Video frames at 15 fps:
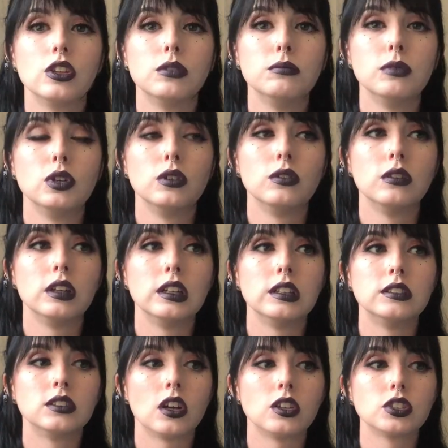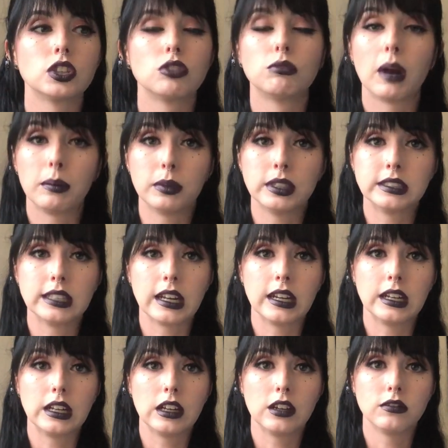The moon is also
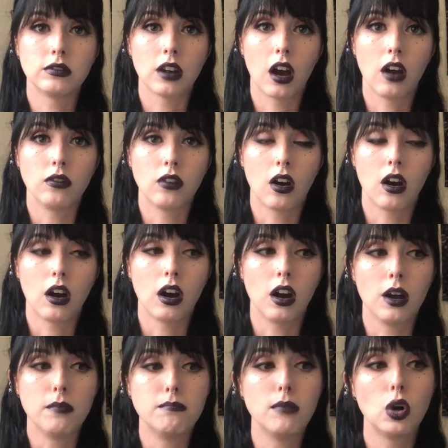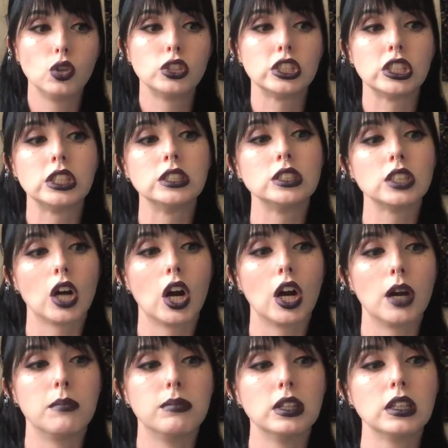representative of our emotions,
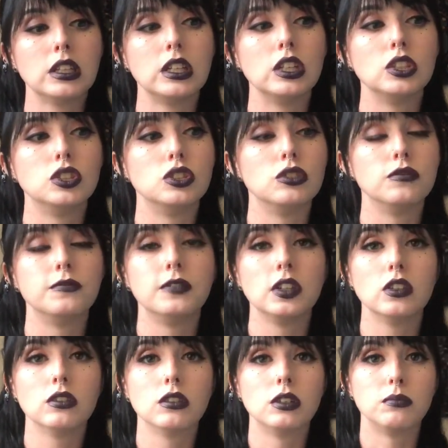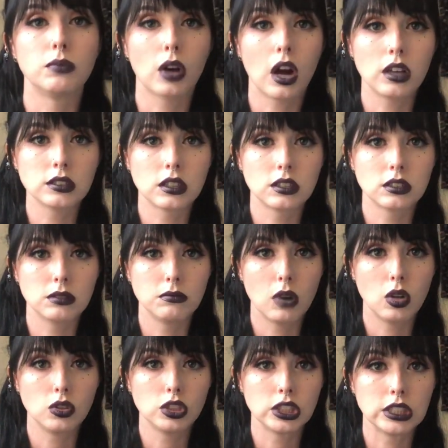our ability to feel and process
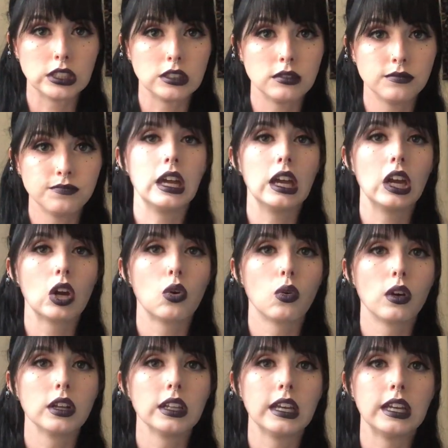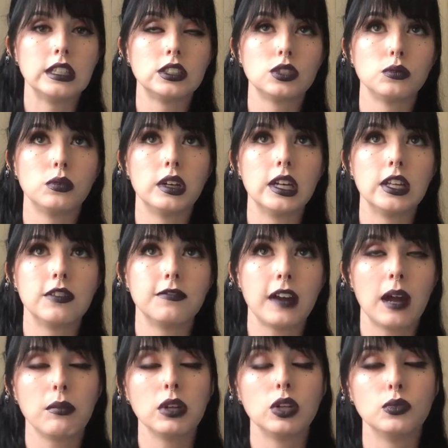emotion. It correlates with
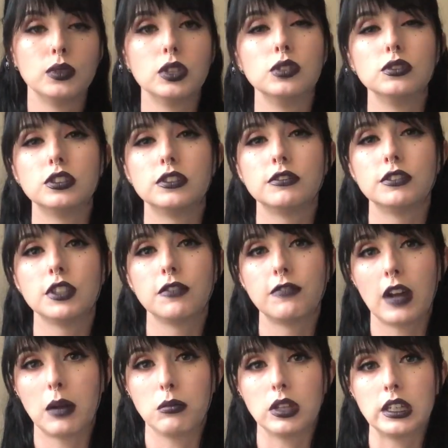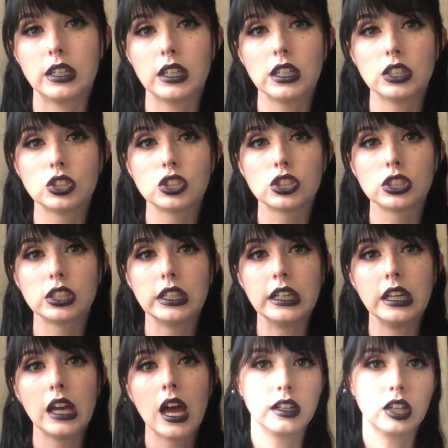family roots, family
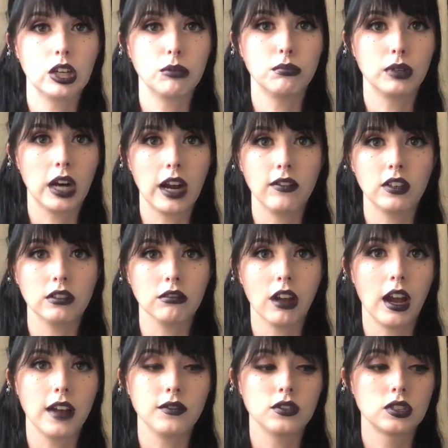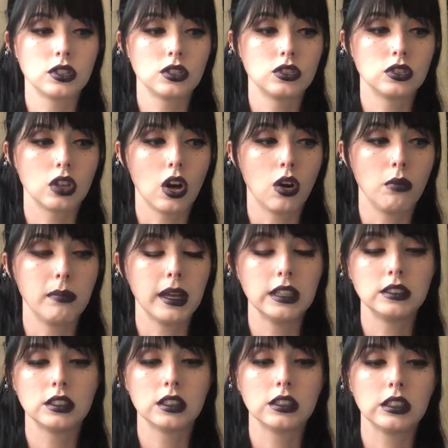history, and our private lives. So
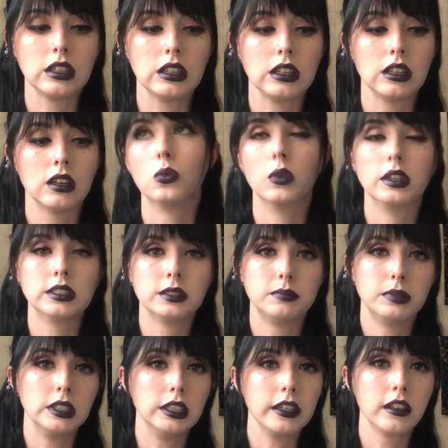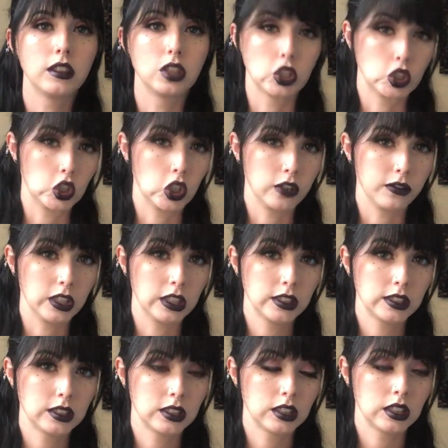basically, what's beneath the
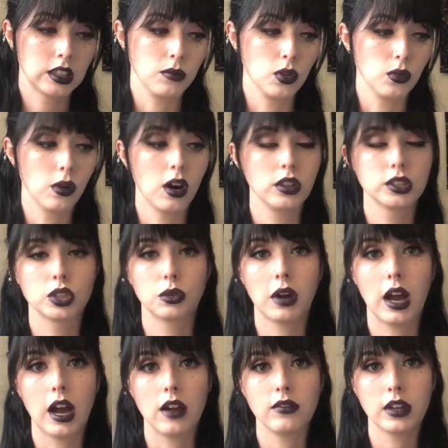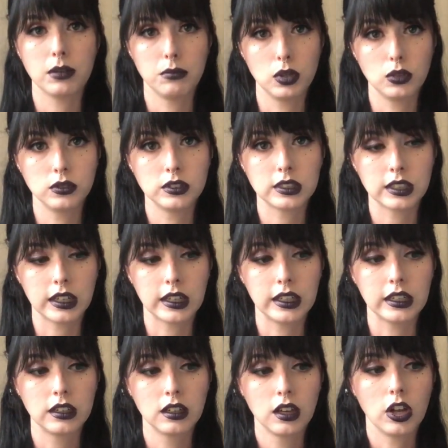surface. You also have a moon
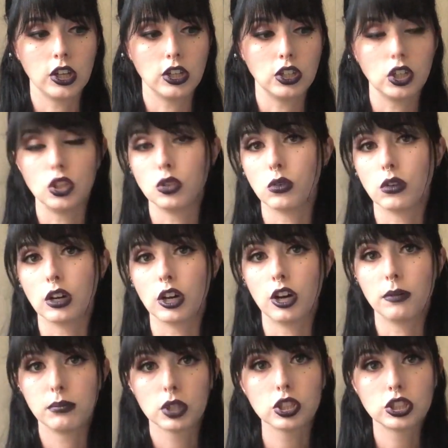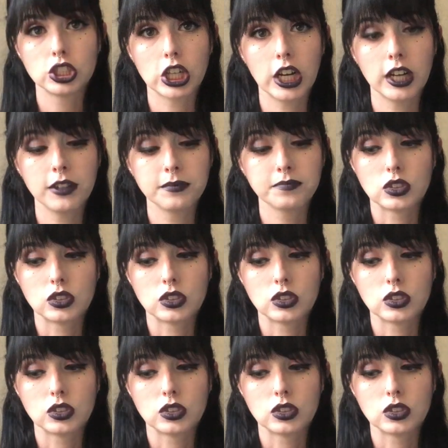sign in your birth chart.